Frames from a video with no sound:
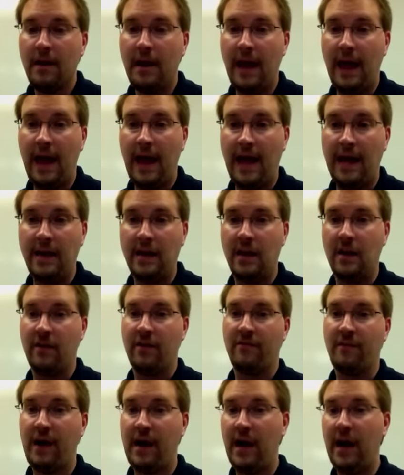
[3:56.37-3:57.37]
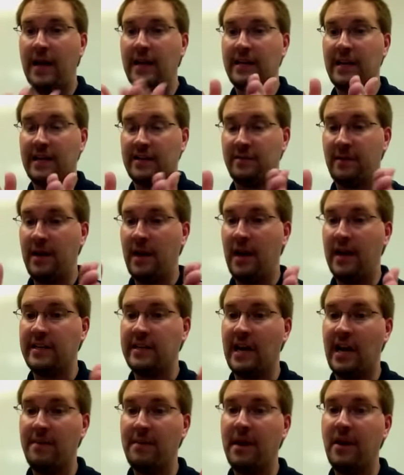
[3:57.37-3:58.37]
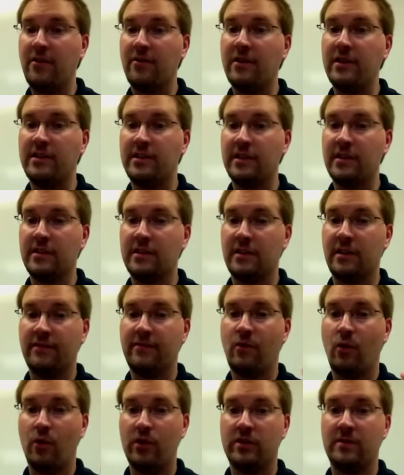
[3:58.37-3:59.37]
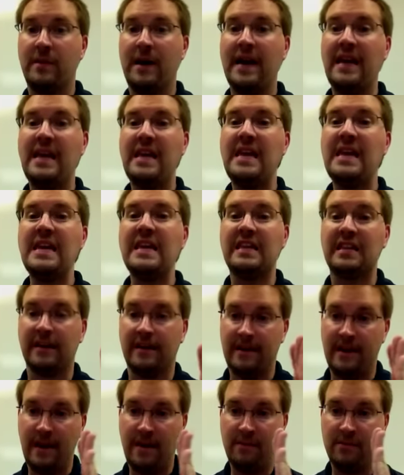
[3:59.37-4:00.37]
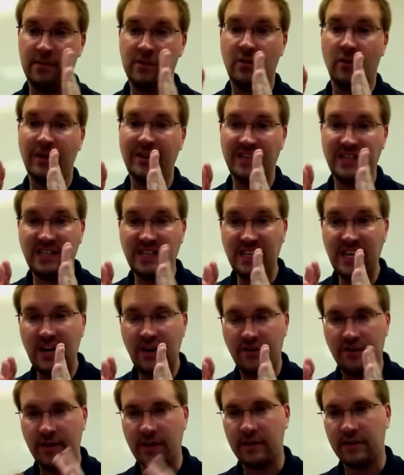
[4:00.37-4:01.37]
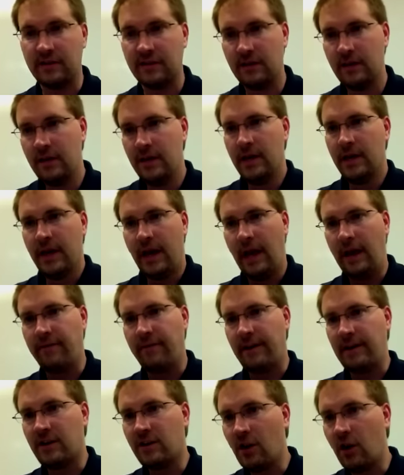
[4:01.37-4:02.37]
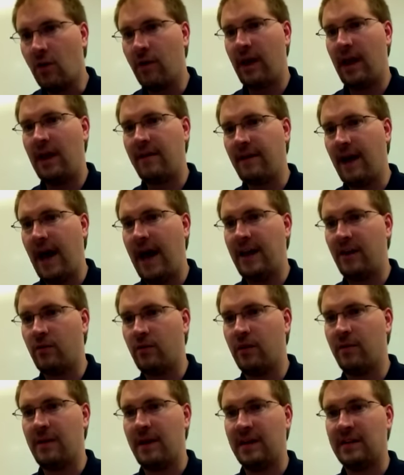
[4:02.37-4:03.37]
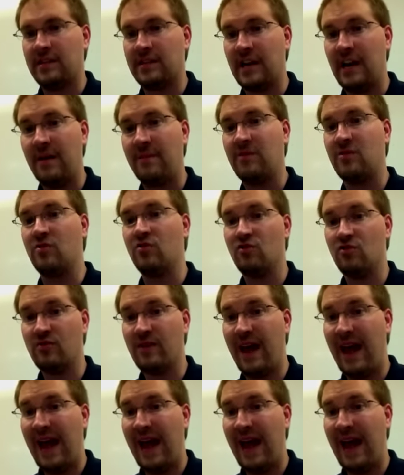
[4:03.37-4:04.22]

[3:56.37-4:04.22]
And uh, if my eye, as my I time increases, of course my E time is going to decrease. And if I don't have adequate amount of time to, to